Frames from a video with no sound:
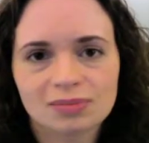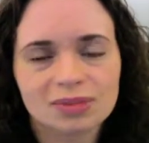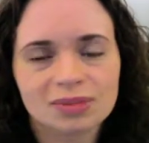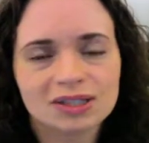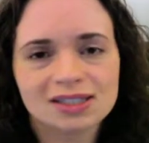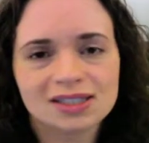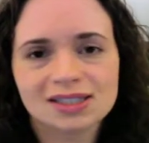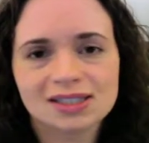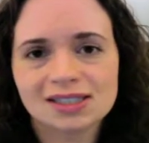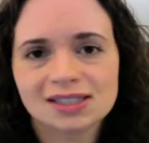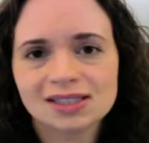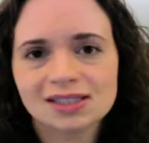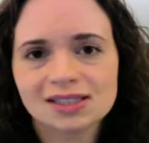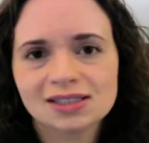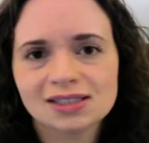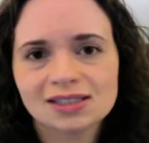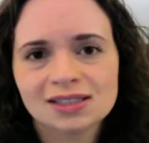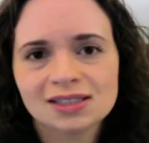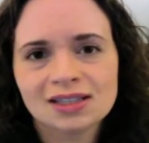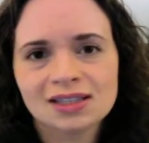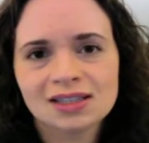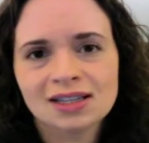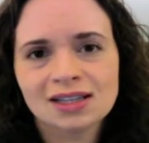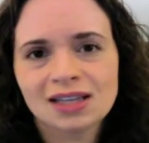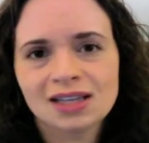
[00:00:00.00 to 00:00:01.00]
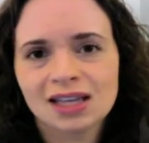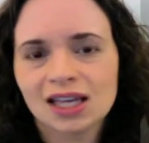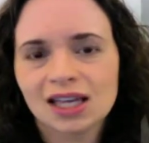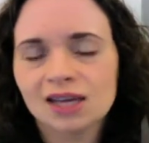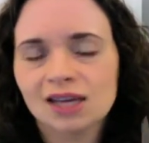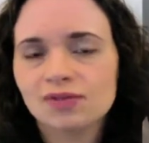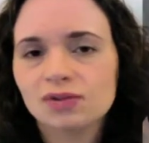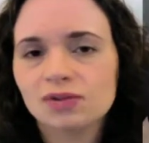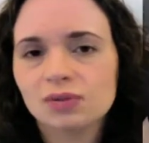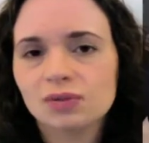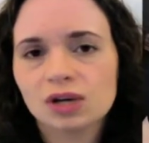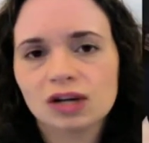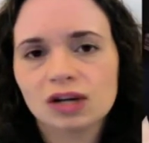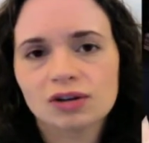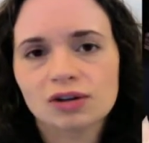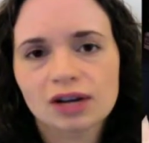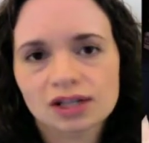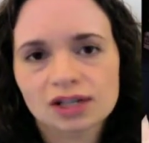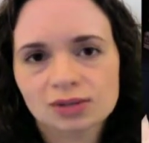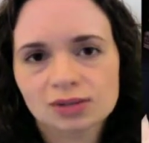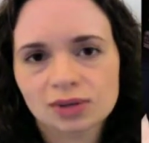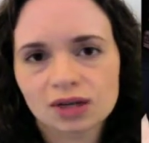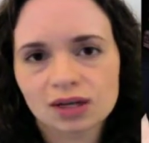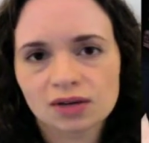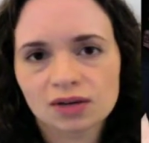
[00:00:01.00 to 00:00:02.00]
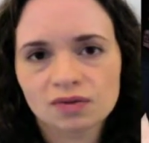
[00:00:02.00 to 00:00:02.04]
But still, even when I graduated